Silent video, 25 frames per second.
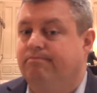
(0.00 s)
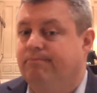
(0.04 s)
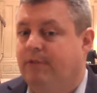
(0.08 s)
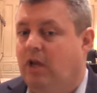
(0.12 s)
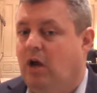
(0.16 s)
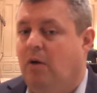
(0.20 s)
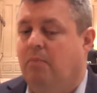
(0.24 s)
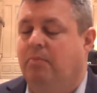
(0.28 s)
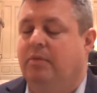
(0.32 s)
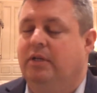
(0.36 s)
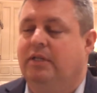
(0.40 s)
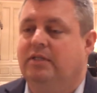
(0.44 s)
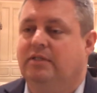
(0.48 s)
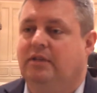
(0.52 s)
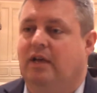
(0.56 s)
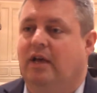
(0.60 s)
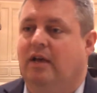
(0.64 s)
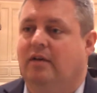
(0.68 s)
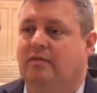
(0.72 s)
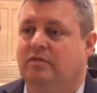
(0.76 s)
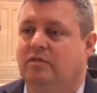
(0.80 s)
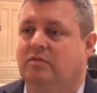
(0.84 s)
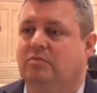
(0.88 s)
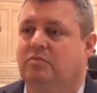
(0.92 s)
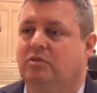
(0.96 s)
companies
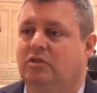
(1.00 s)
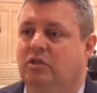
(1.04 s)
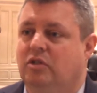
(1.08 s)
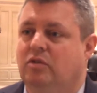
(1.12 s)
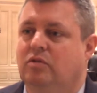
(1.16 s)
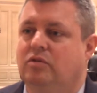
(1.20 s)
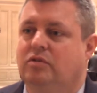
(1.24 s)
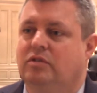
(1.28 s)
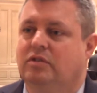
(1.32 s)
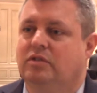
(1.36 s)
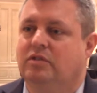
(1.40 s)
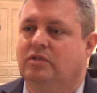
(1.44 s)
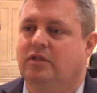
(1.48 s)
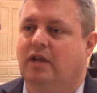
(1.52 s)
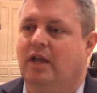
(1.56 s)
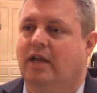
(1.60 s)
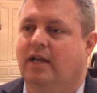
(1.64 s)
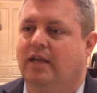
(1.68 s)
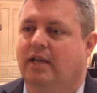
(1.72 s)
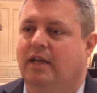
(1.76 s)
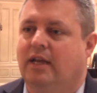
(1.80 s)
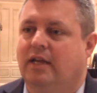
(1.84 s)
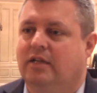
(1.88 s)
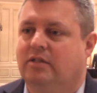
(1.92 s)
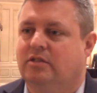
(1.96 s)
have some solutions that I
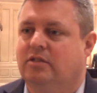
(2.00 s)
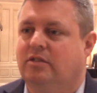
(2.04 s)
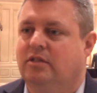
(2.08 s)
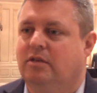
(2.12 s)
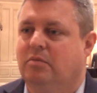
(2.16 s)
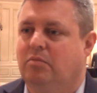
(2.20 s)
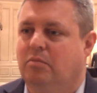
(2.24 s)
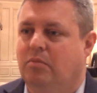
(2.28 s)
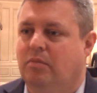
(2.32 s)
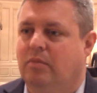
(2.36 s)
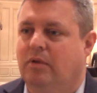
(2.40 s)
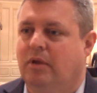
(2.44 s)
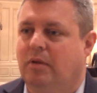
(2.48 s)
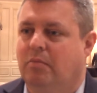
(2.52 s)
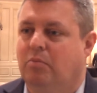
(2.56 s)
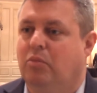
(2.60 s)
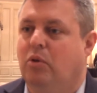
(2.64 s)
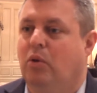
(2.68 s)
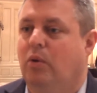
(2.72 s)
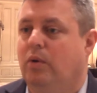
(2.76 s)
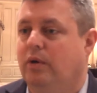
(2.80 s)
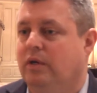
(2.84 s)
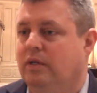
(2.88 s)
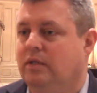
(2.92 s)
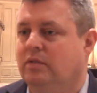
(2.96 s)
can actually
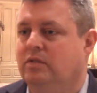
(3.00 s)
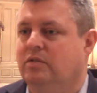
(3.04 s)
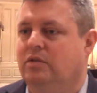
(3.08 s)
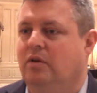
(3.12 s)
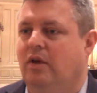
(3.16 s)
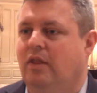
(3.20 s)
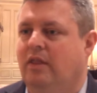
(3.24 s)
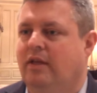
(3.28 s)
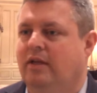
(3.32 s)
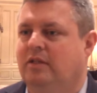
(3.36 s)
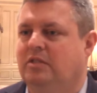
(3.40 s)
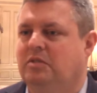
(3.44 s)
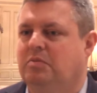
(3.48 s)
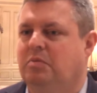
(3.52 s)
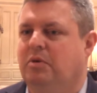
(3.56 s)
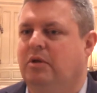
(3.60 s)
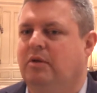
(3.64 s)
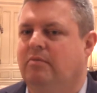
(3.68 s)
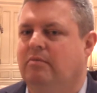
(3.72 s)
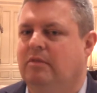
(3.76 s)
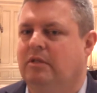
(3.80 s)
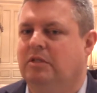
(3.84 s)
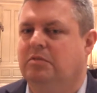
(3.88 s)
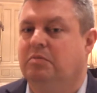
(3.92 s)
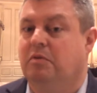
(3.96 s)
employ. So I think it's
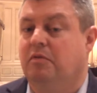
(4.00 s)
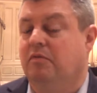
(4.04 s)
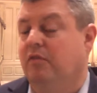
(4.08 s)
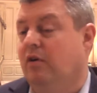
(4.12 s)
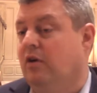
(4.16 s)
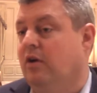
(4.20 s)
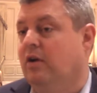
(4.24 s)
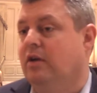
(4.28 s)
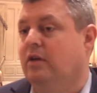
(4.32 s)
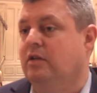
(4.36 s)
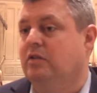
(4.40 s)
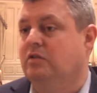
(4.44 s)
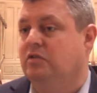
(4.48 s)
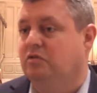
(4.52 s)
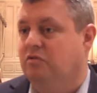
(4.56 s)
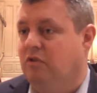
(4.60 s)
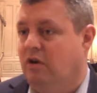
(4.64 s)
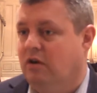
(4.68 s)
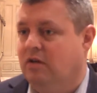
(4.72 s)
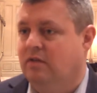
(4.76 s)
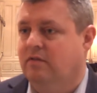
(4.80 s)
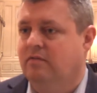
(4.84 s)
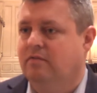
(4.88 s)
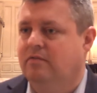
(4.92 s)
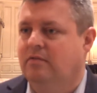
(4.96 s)
been very
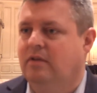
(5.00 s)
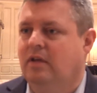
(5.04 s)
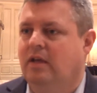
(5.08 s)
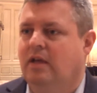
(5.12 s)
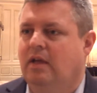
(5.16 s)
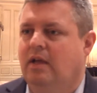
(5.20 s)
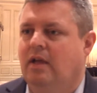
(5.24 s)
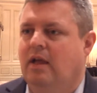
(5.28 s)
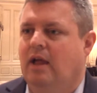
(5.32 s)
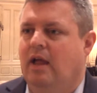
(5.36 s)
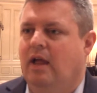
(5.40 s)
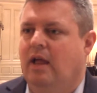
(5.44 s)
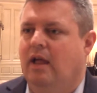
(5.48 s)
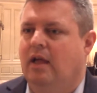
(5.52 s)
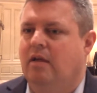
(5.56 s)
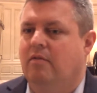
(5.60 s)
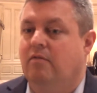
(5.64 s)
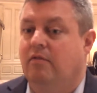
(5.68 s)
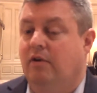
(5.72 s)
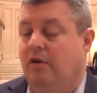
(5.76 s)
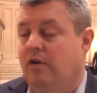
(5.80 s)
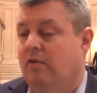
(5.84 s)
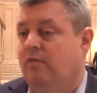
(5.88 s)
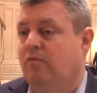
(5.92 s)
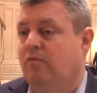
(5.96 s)
constructive and very